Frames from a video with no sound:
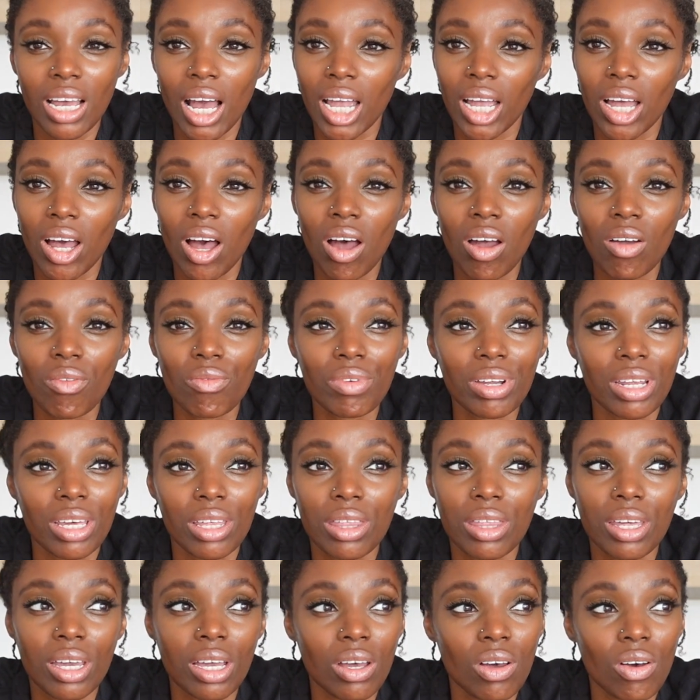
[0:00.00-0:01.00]
I can't really
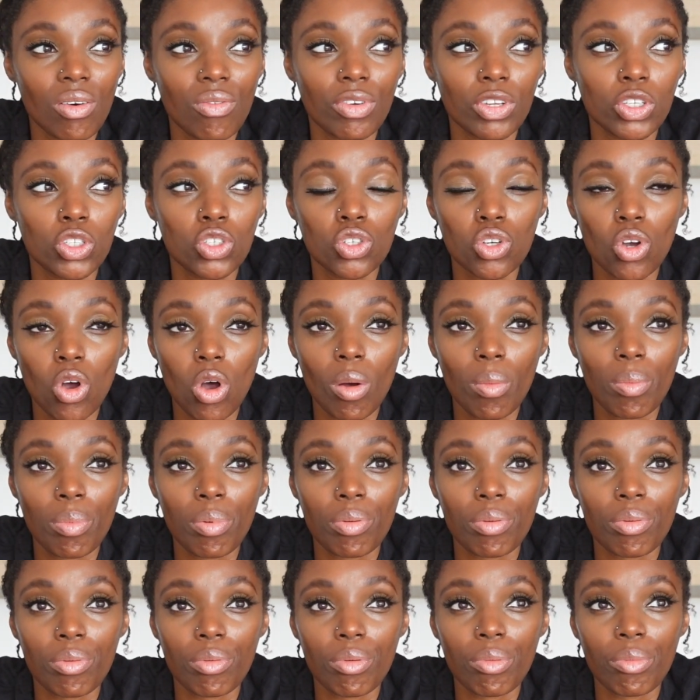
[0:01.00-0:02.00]
think of a job
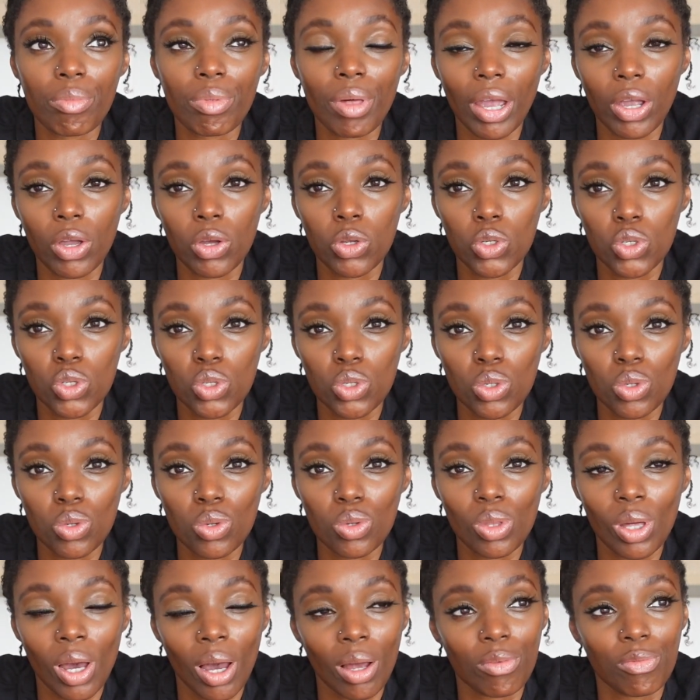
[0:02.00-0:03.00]
that I could do
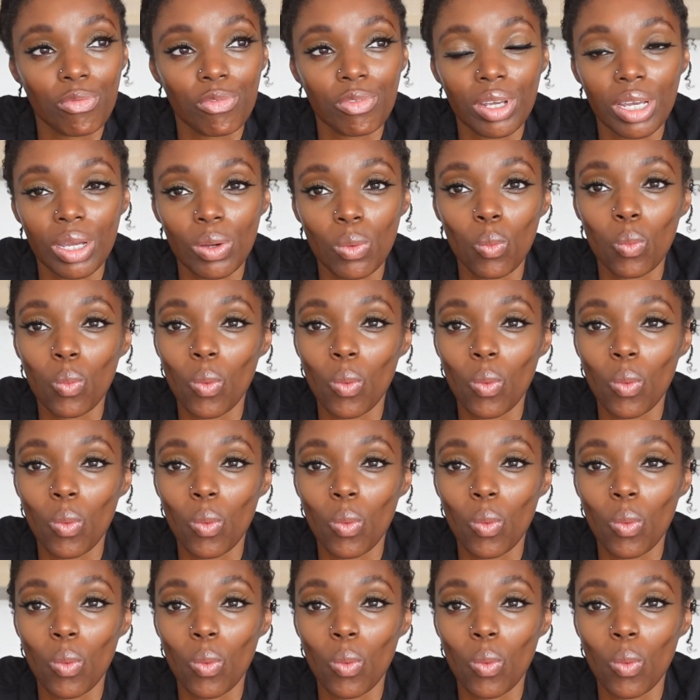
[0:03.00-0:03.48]
that I think,